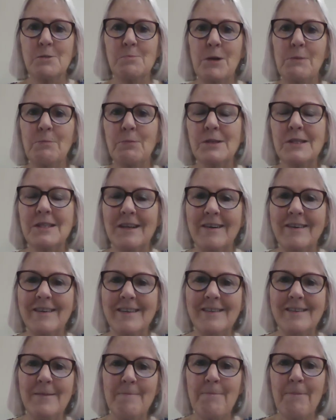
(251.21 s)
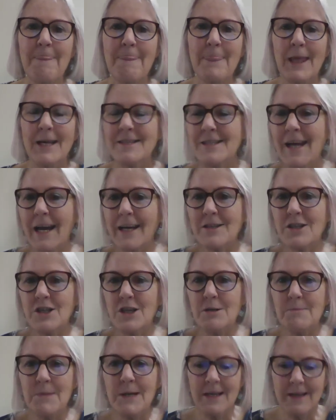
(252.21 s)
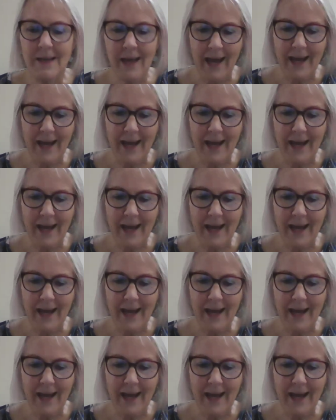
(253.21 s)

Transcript: People started texting me,